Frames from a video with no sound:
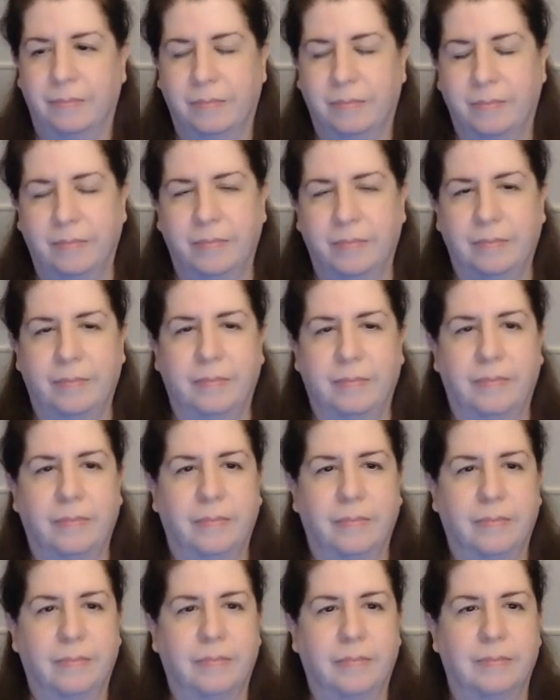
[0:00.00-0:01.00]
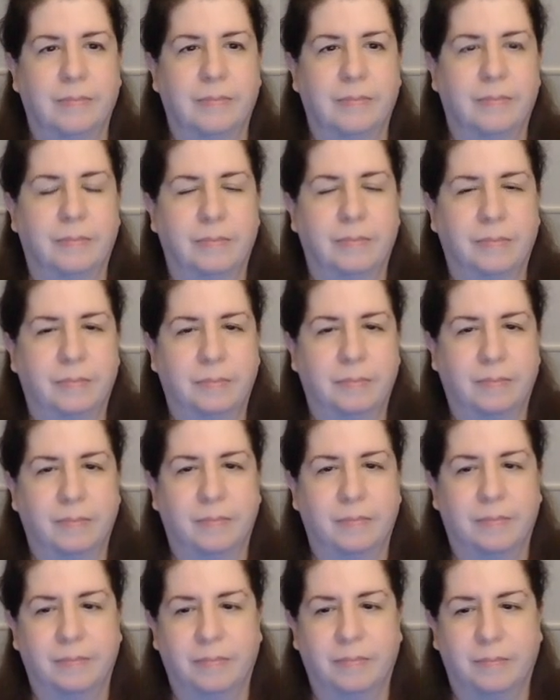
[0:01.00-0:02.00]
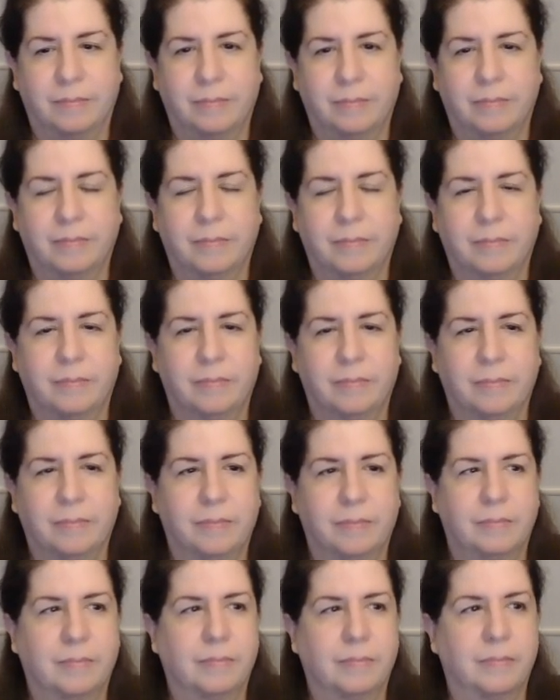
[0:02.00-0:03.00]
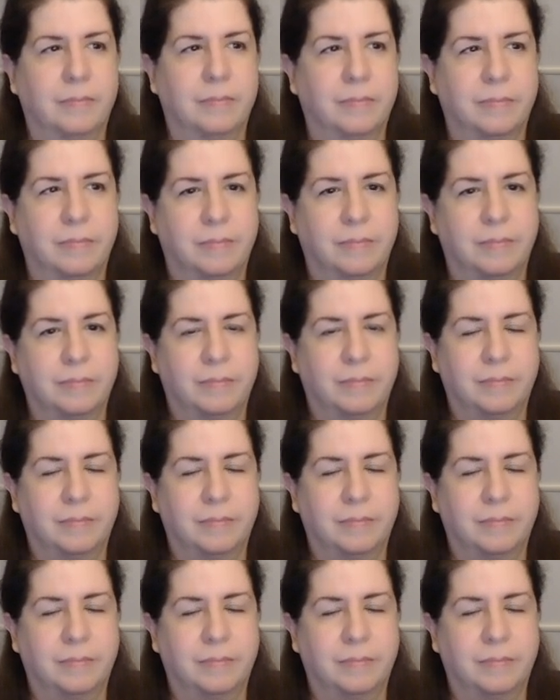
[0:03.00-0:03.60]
This person isn't speaking.